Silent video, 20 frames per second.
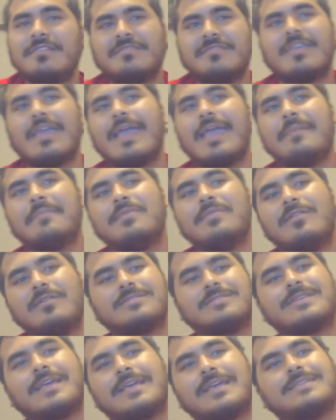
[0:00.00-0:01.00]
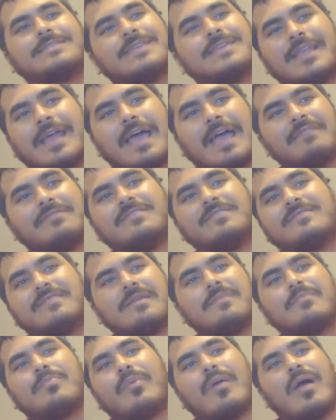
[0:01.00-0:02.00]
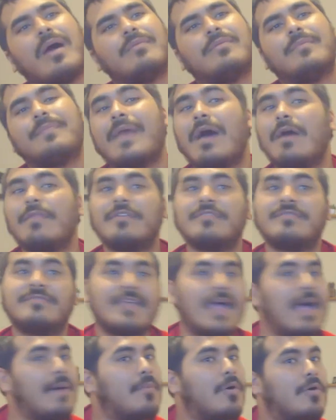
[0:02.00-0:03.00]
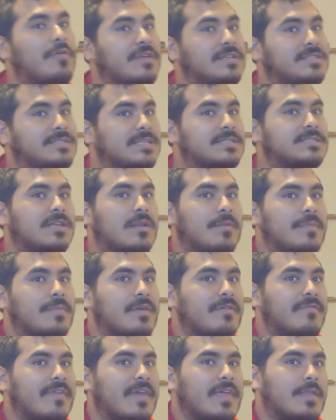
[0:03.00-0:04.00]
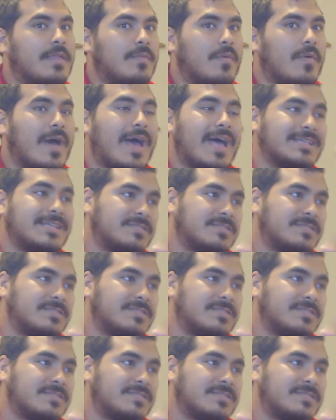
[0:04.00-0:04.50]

This game looks like it's going to have the same problem. Now, the demo, they said, is going to be available.